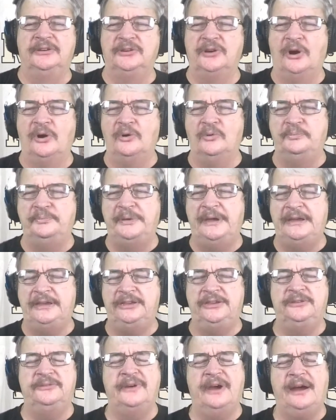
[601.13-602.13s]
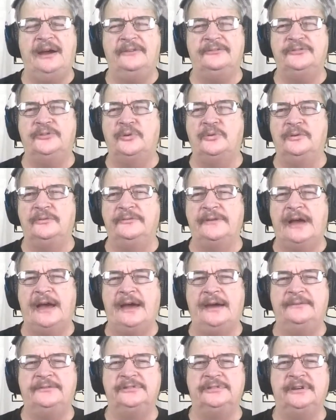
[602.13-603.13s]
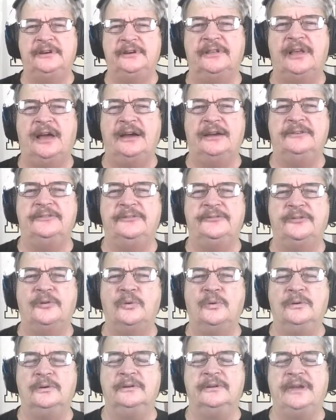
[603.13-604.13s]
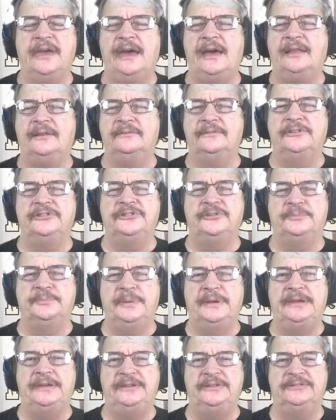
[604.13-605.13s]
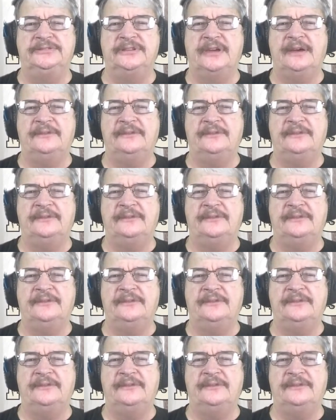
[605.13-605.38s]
Go pick you out 4 or 5, and like 4 calories a piece.